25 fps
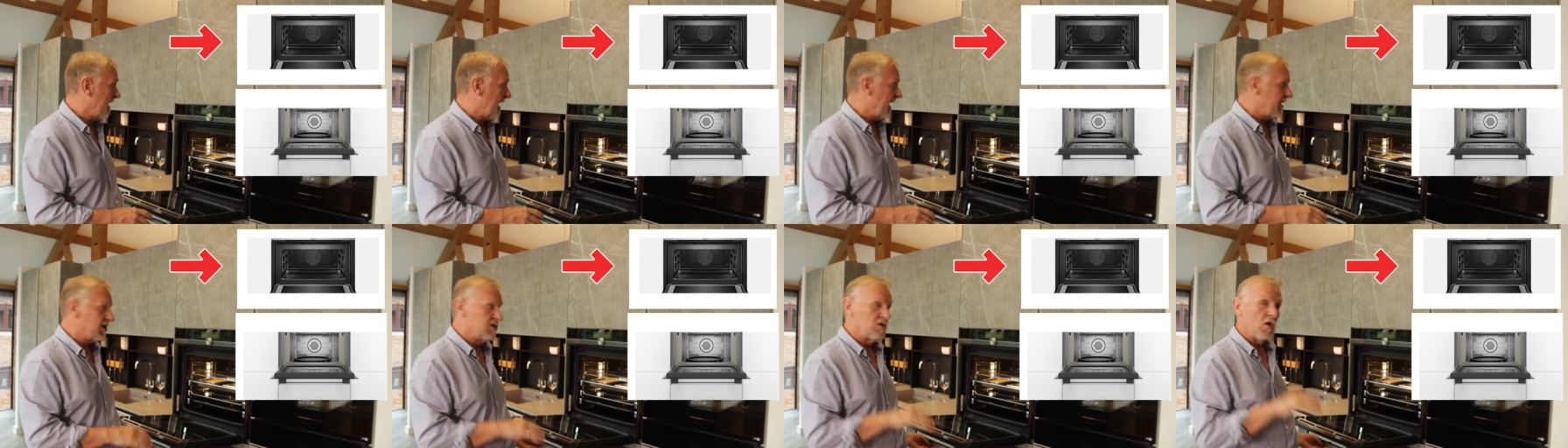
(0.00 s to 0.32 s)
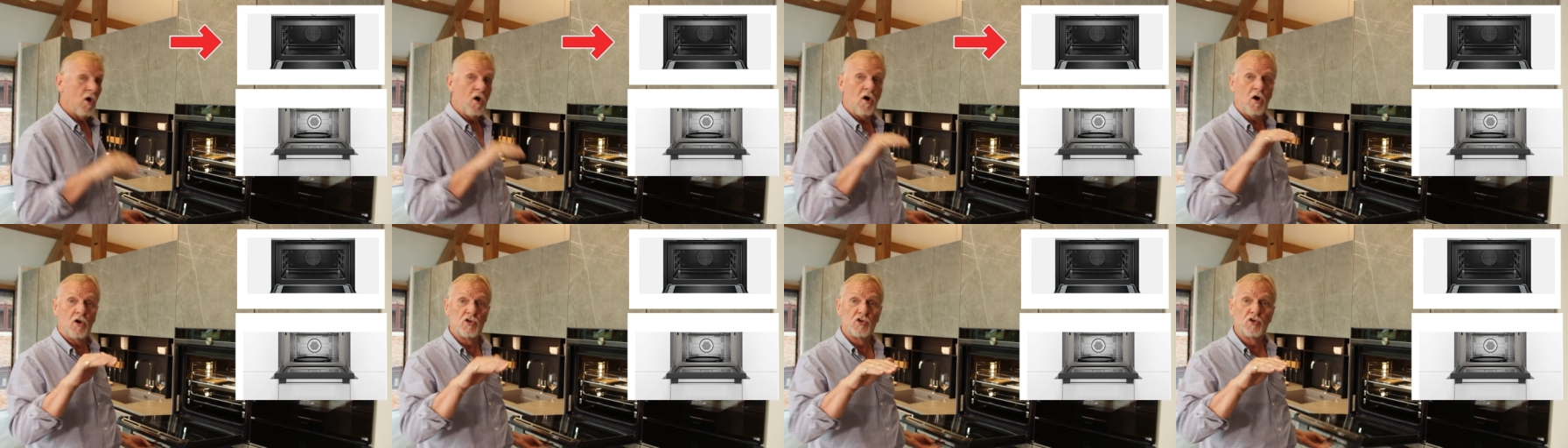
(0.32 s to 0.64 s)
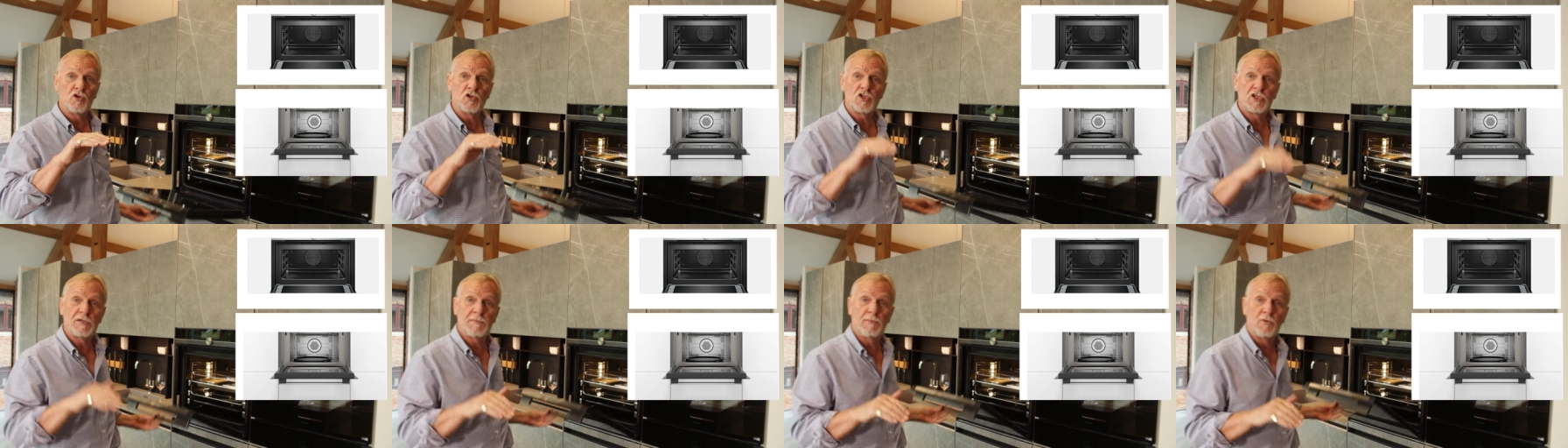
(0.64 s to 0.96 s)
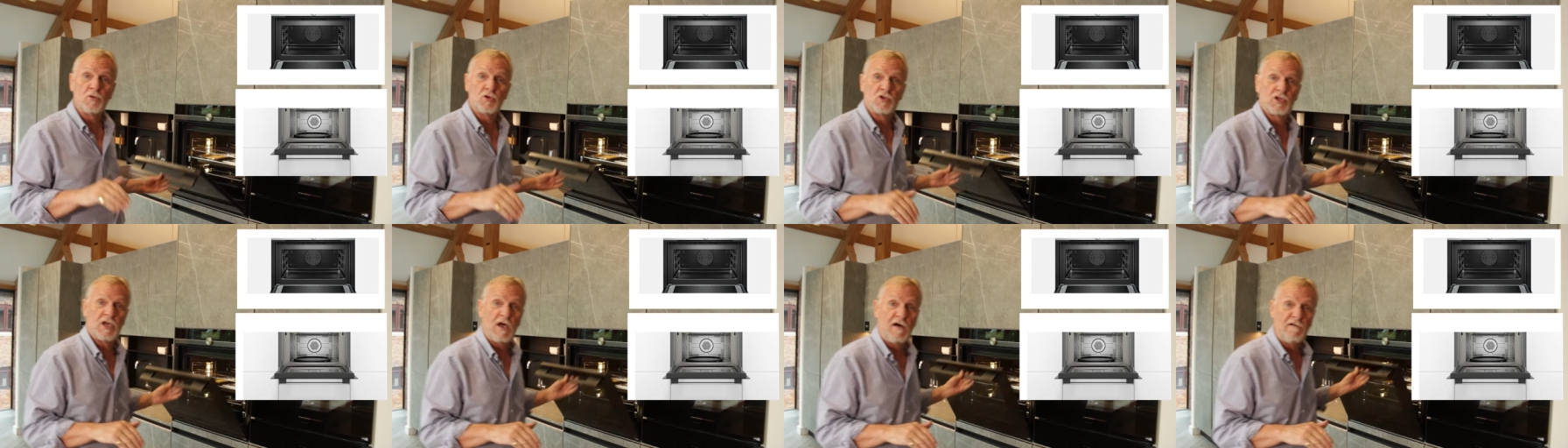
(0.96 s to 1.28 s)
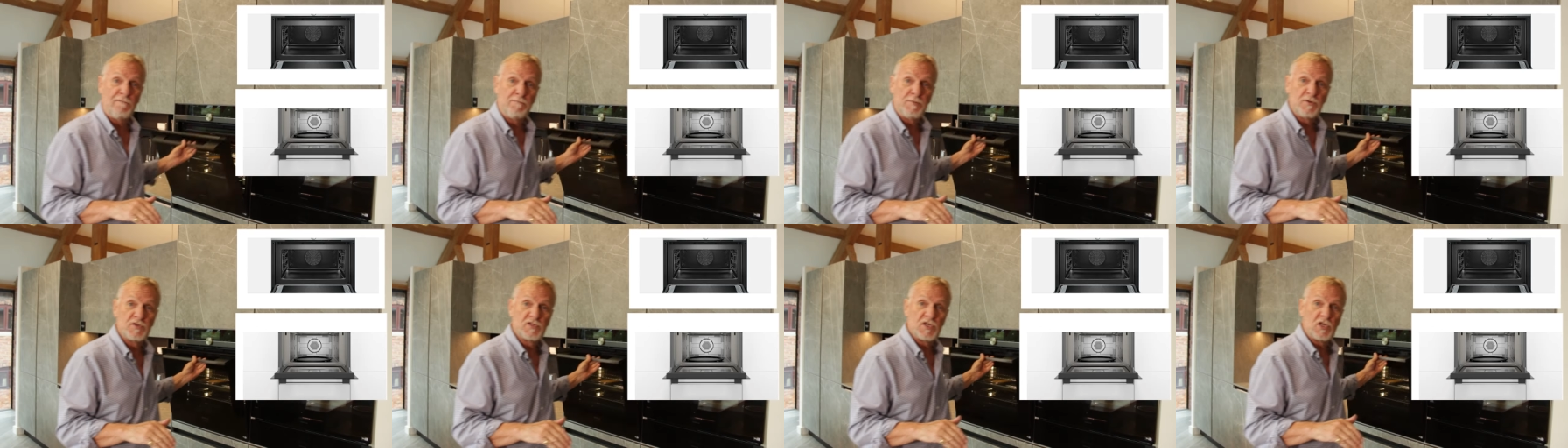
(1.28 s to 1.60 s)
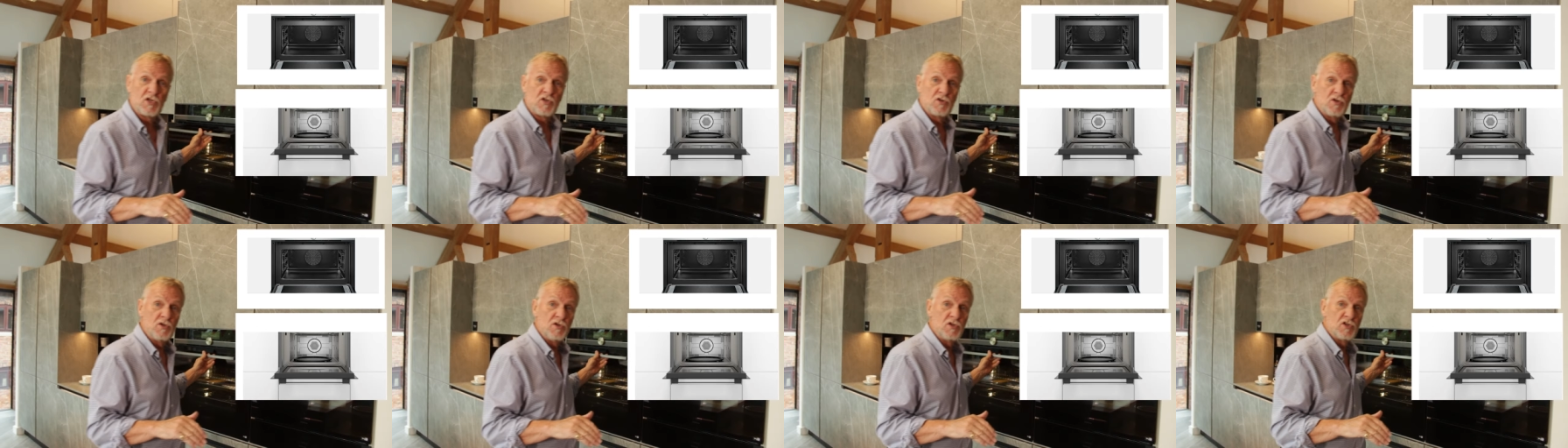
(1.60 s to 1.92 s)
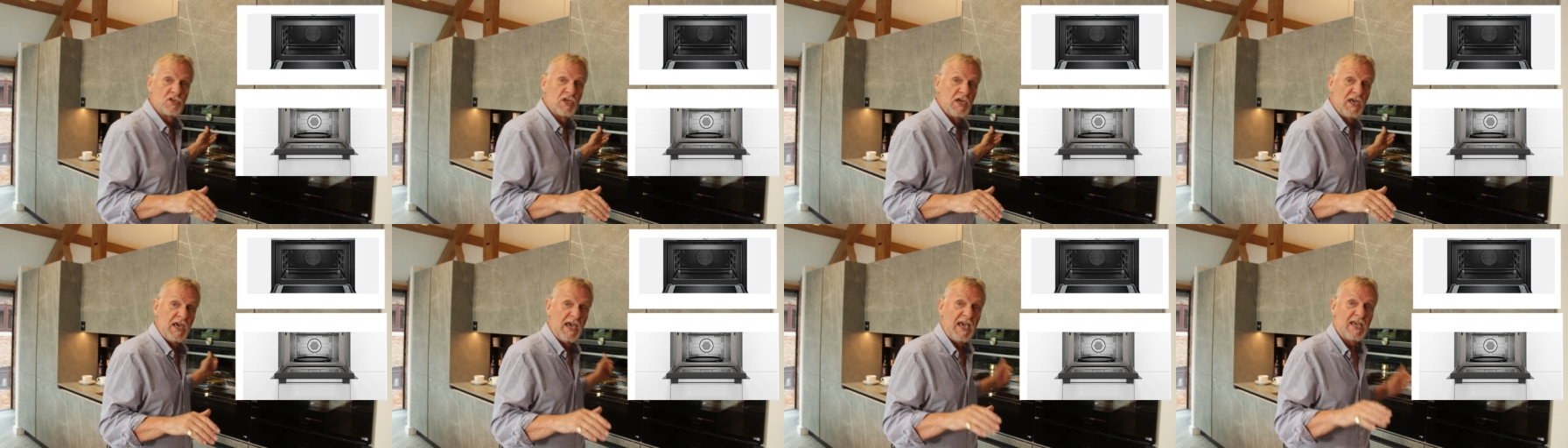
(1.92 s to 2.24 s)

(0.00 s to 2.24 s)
it's got adjustable shelf positions